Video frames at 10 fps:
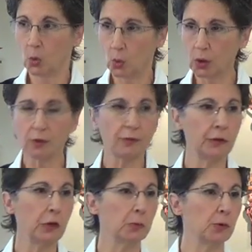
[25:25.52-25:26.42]
Work for
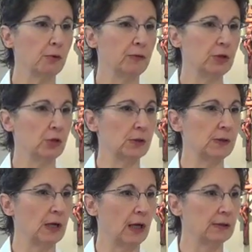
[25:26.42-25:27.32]
your
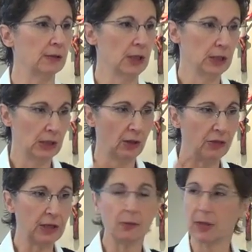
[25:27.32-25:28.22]
provisions, yes. Now
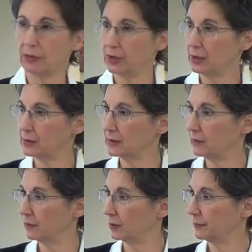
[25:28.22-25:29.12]
think about
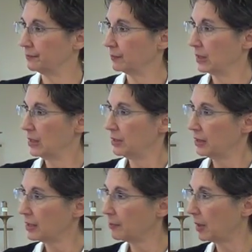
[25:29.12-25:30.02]
Thanksgiving.
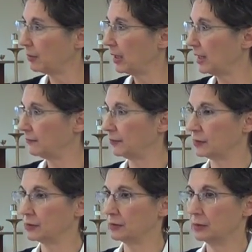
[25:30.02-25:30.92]
Think about Advent
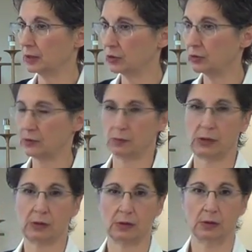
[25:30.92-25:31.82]
and
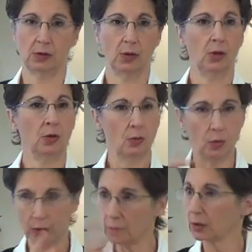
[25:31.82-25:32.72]
Christmas.
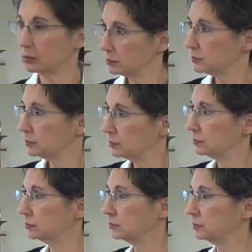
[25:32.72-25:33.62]
Work.
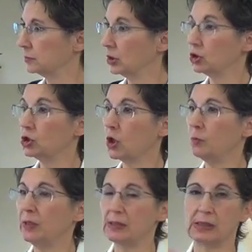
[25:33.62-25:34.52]

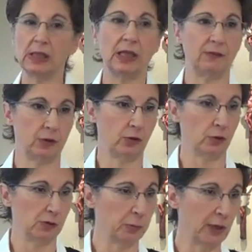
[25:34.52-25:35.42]
Don't be a slave to
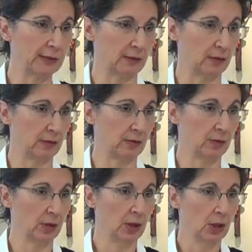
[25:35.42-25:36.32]
those presents.
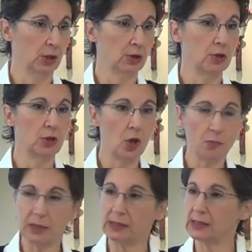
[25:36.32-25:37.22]

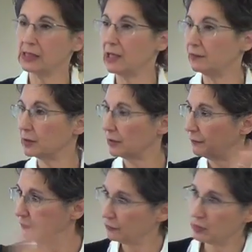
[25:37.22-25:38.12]
Don't be a slave to the
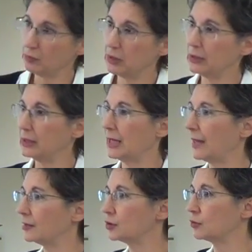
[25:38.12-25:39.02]
50 million
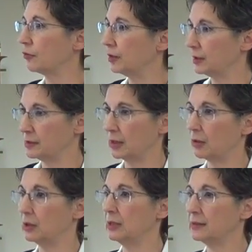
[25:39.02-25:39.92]
extra things that
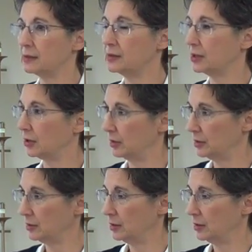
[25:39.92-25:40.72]
are unnecessary,